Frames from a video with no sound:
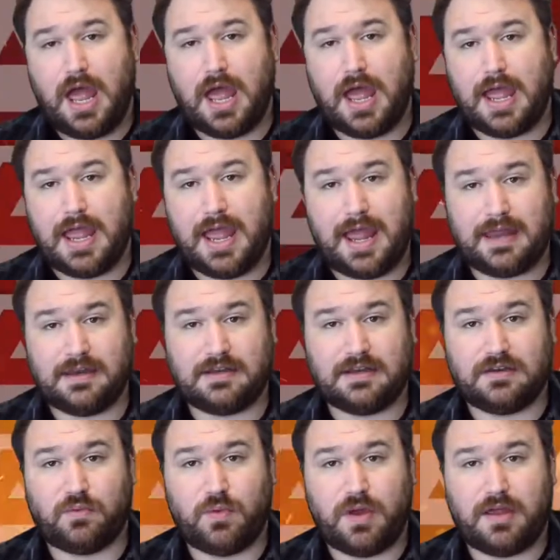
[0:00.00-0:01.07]
It
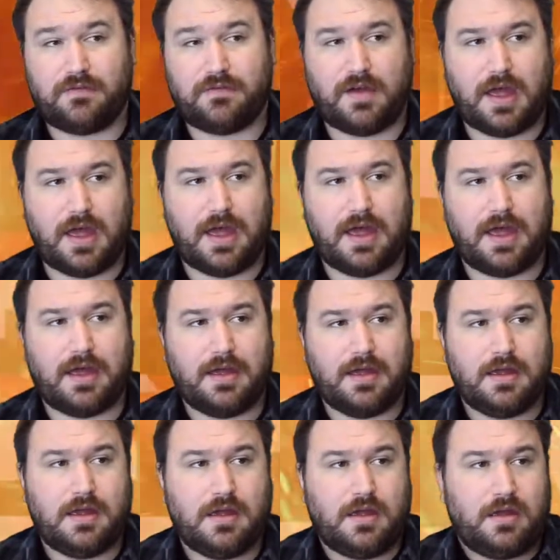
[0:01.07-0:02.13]
ended with
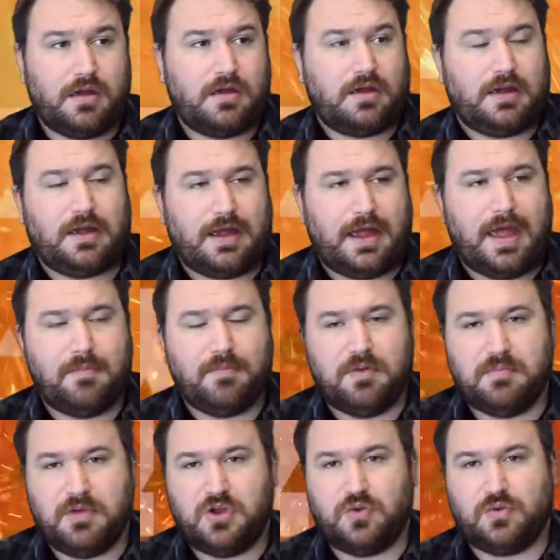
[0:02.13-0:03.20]
Ember
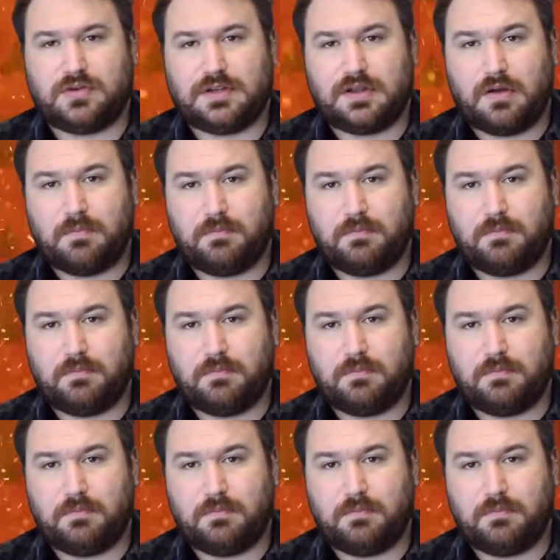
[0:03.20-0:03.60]
Moon